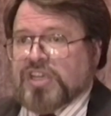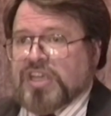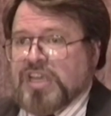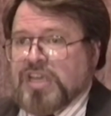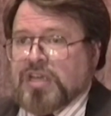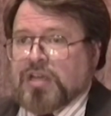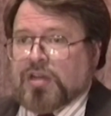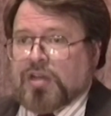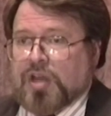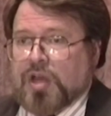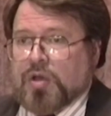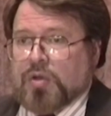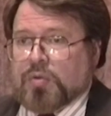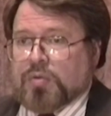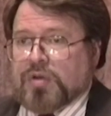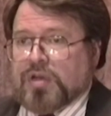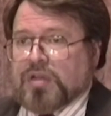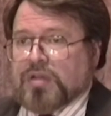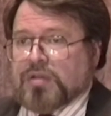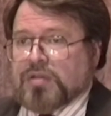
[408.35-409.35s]
he
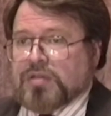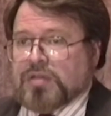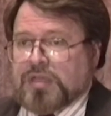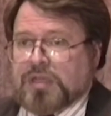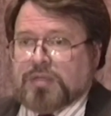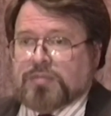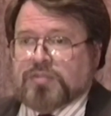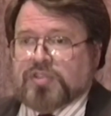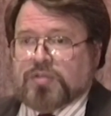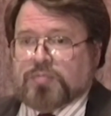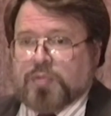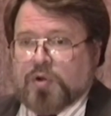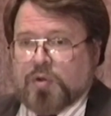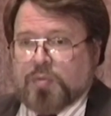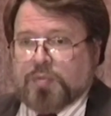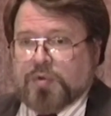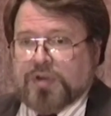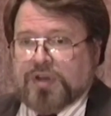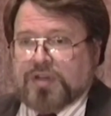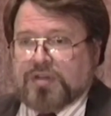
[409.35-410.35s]
alone deems
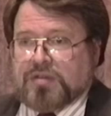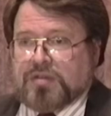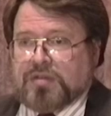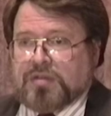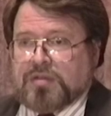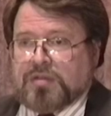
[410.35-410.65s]
appropriate.